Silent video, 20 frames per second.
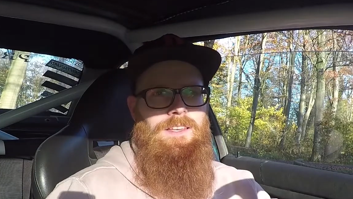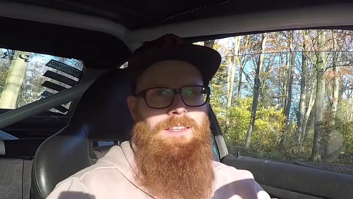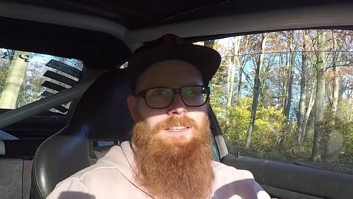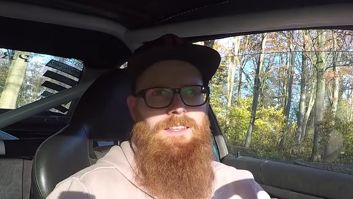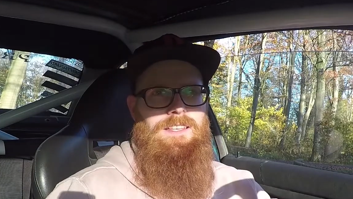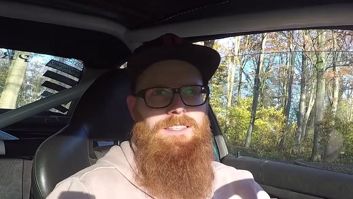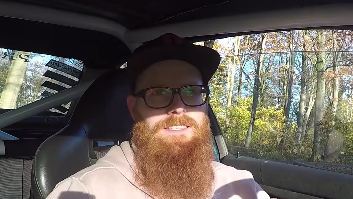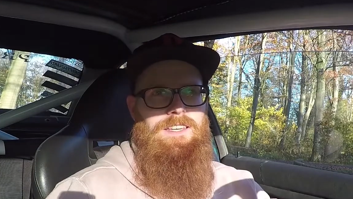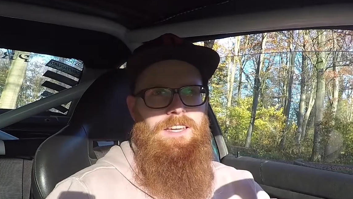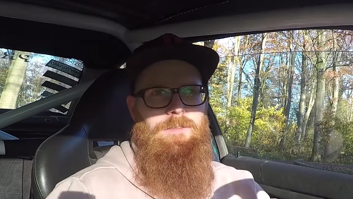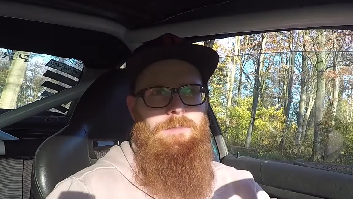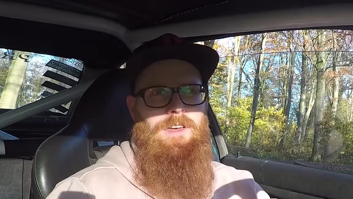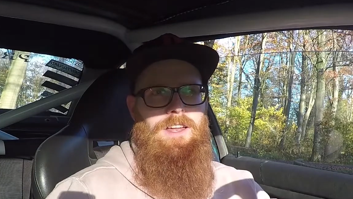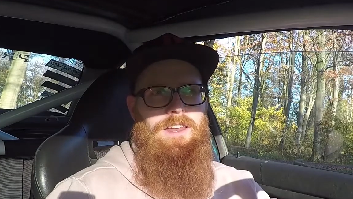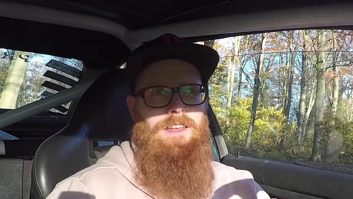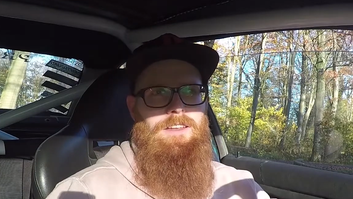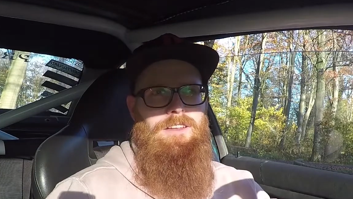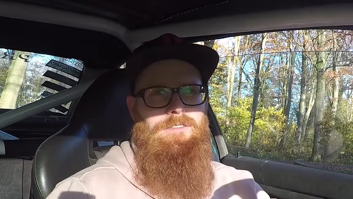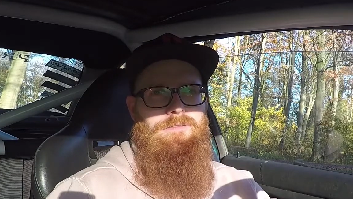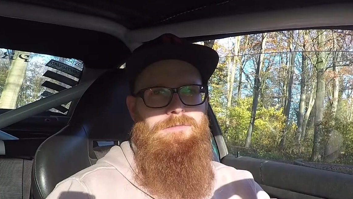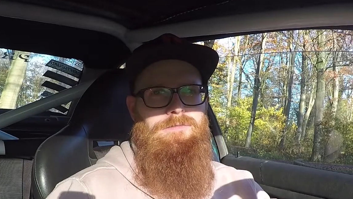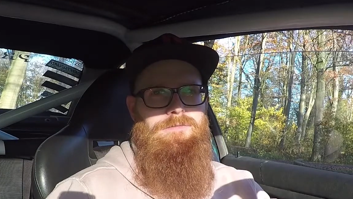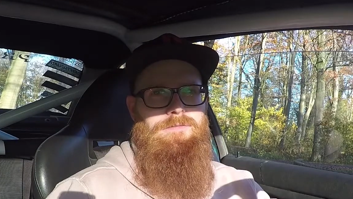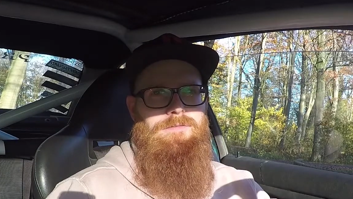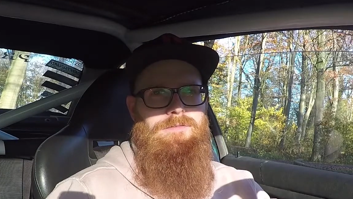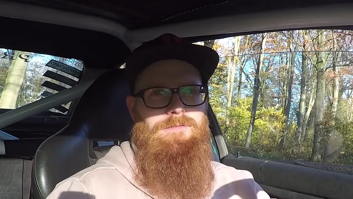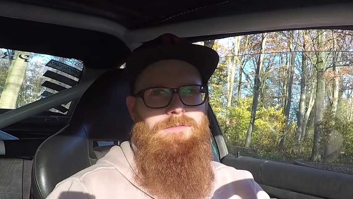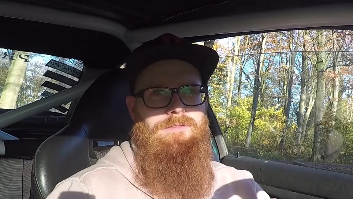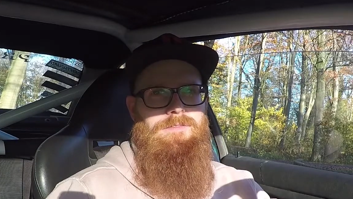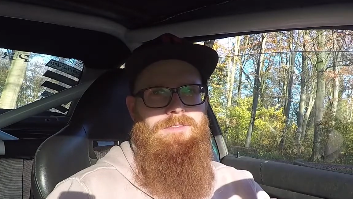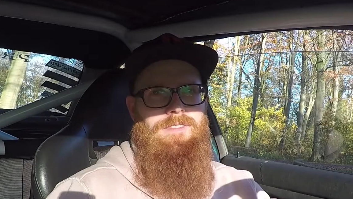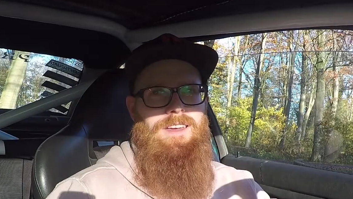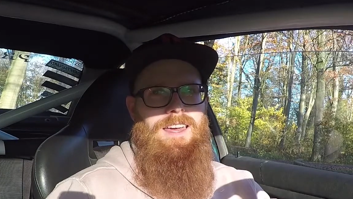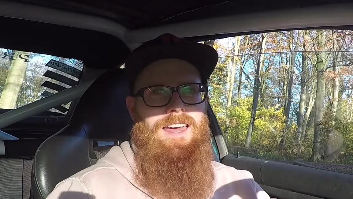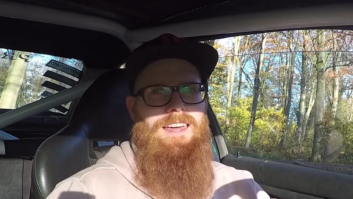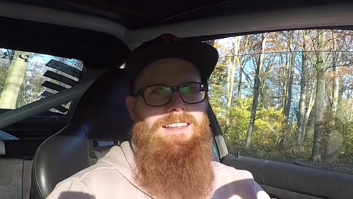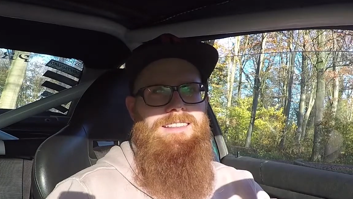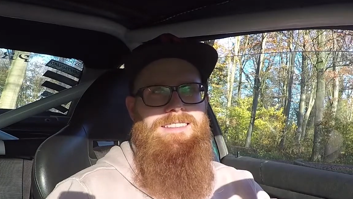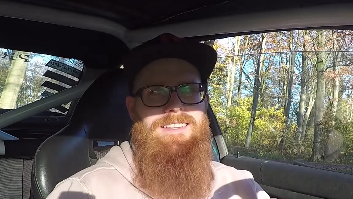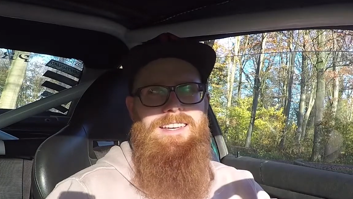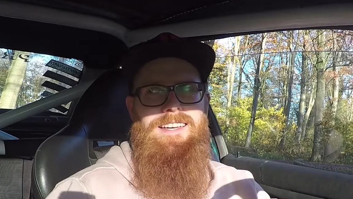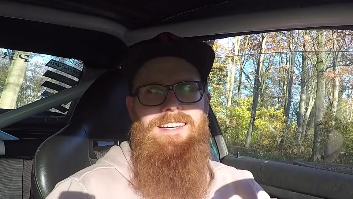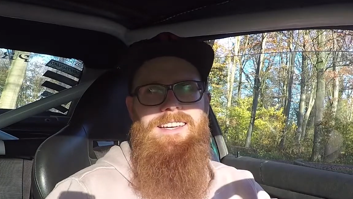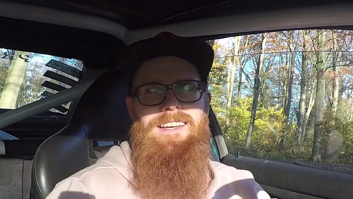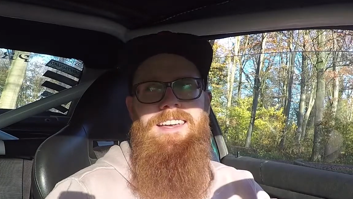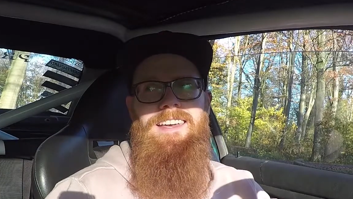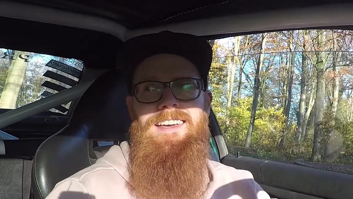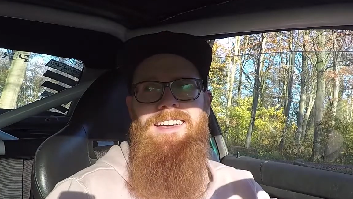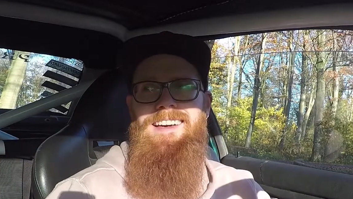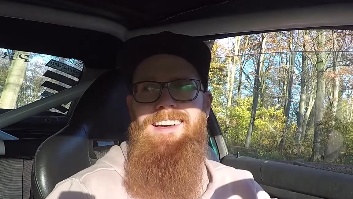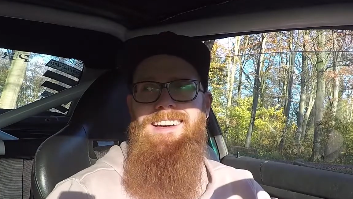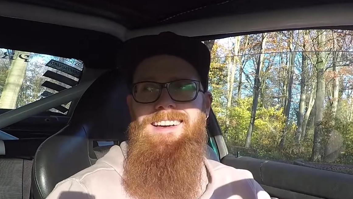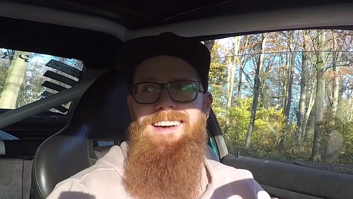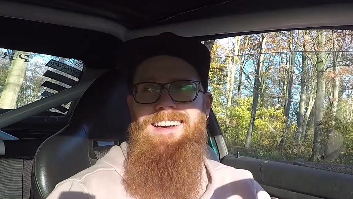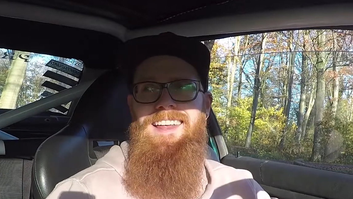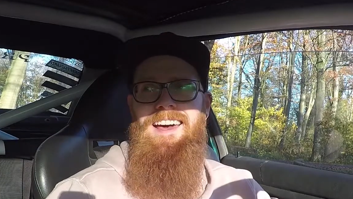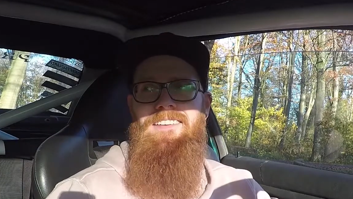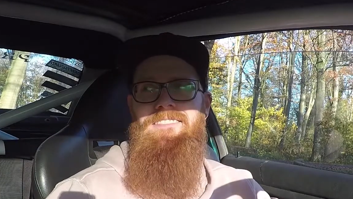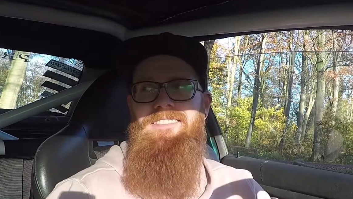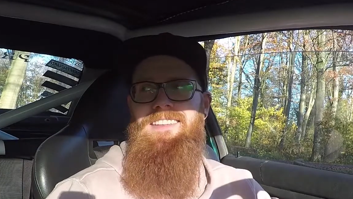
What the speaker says: it's gonna be a lot of editing. I'm